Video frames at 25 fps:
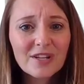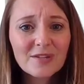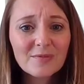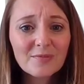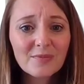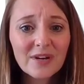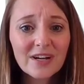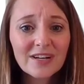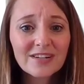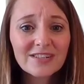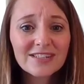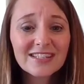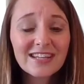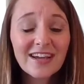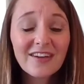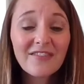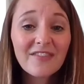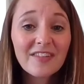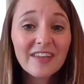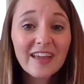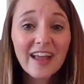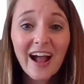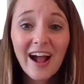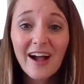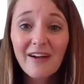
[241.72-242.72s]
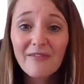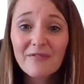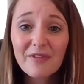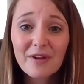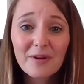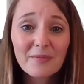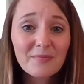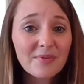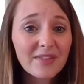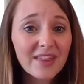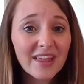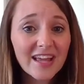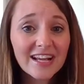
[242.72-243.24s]
prayers definitely have their
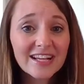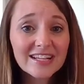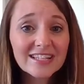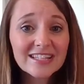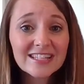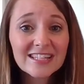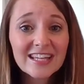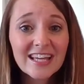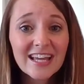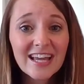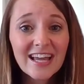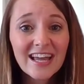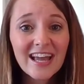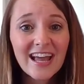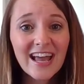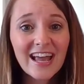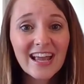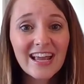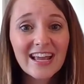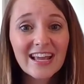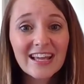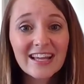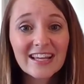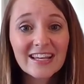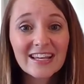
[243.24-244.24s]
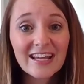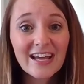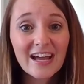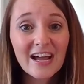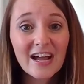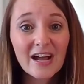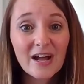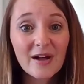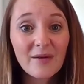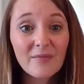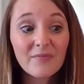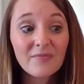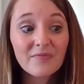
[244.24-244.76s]
place, and
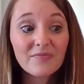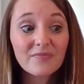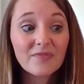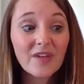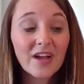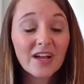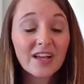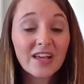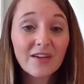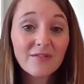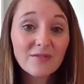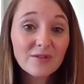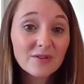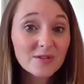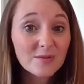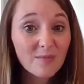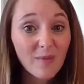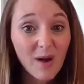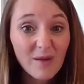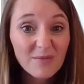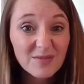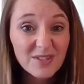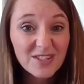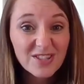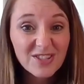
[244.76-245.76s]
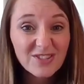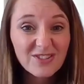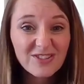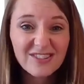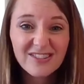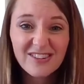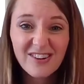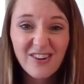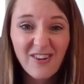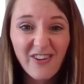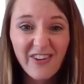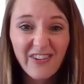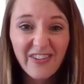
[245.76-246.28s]
I gave you some options. You can
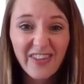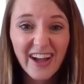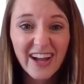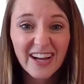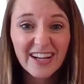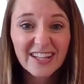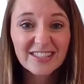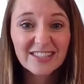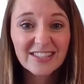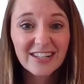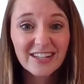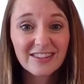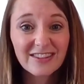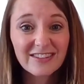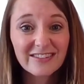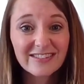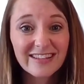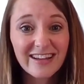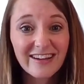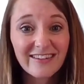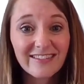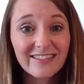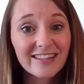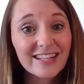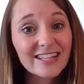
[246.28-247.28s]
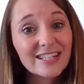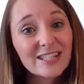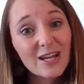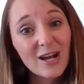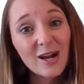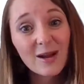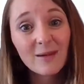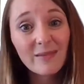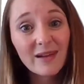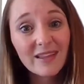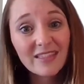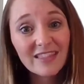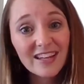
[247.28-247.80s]
go online and check those out. Let's talk
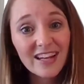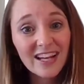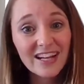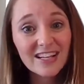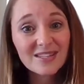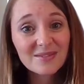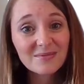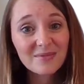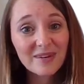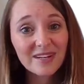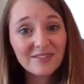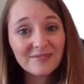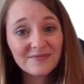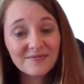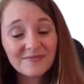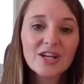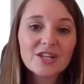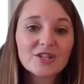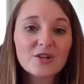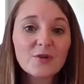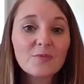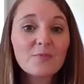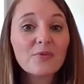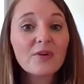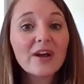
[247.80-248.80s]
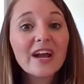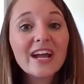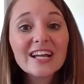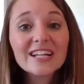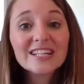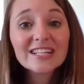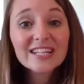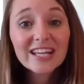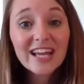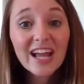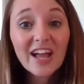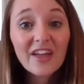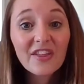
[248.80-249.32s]
about the next one. So praying
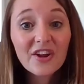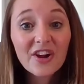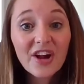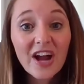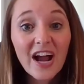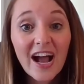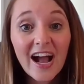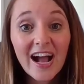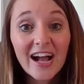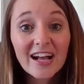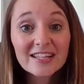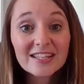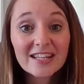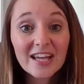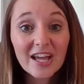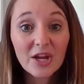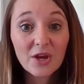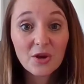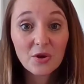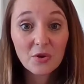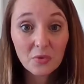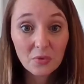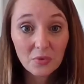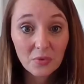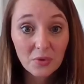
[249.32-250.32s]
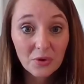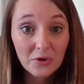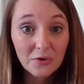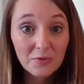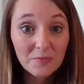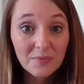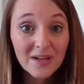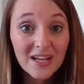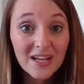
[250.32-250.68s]
together as a group.